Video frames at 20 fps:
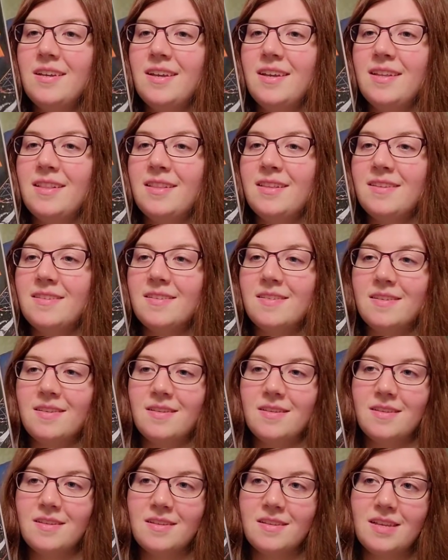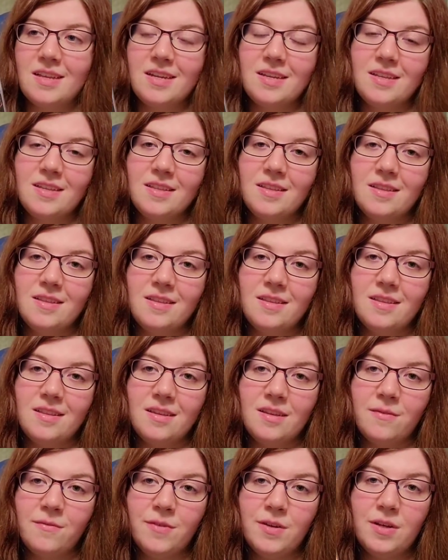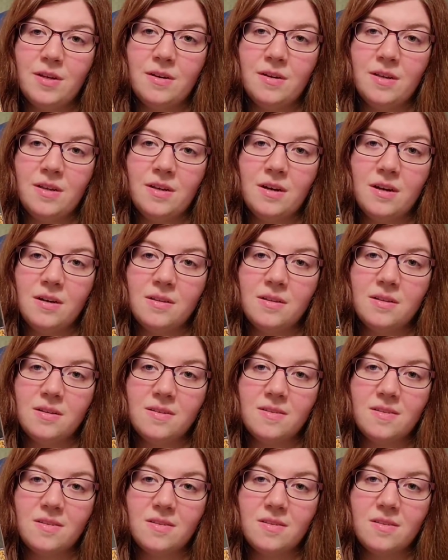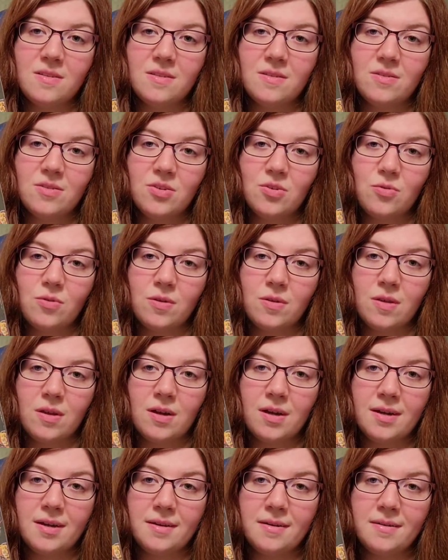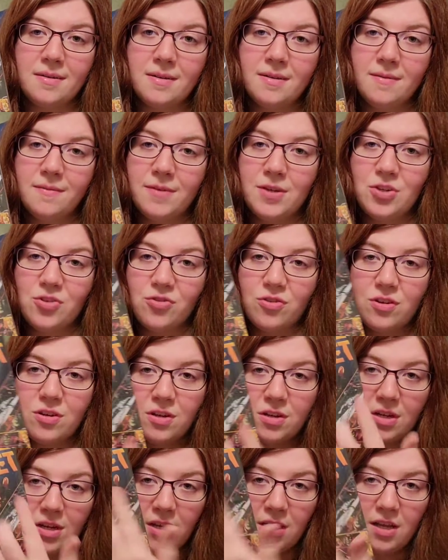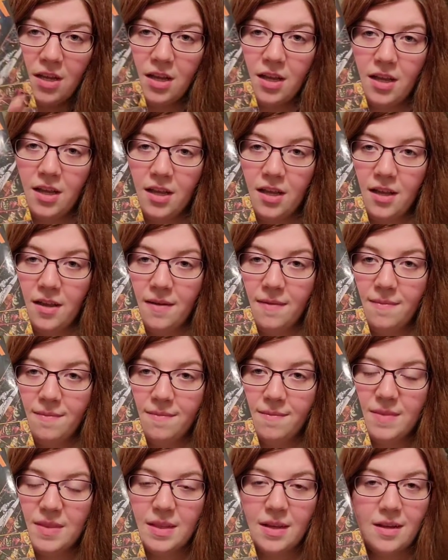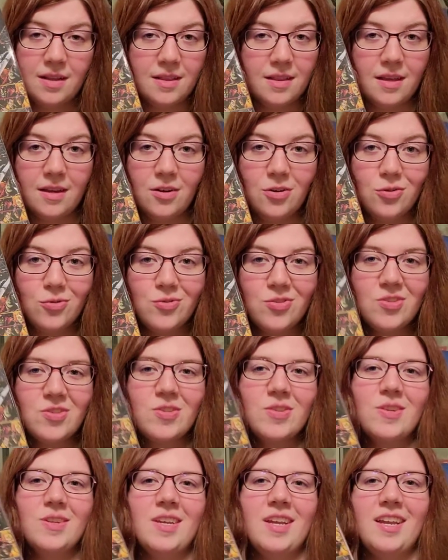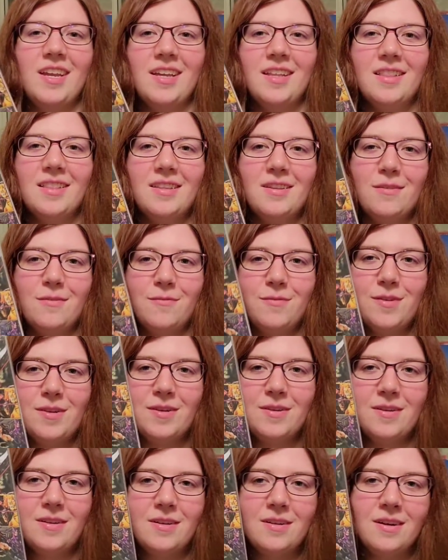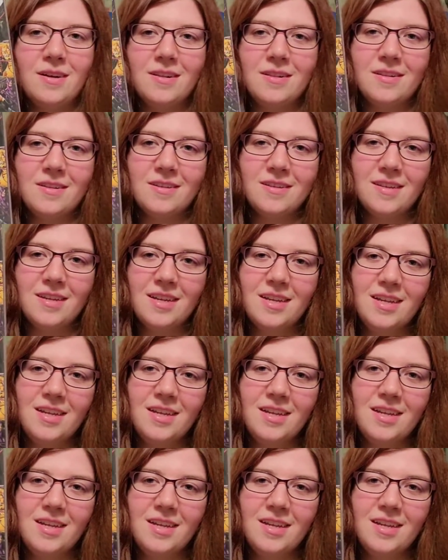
And this is the Infinity Gauntlet's storyline featuring Thanos and the Infinity Gauntlet.